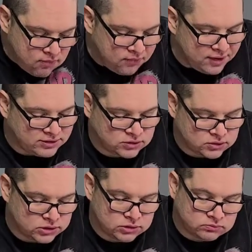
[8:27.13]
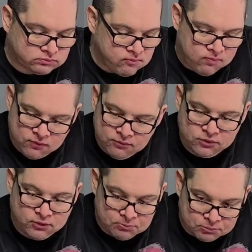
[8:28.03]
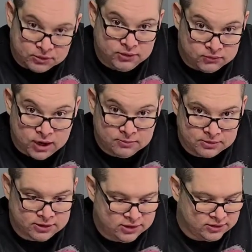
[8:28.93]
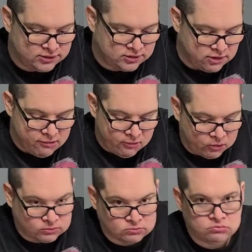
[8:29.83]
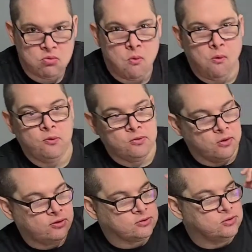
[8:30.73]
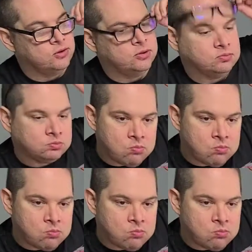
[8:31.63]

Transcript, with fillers: That's good for a prefabricated sakwa. That's good.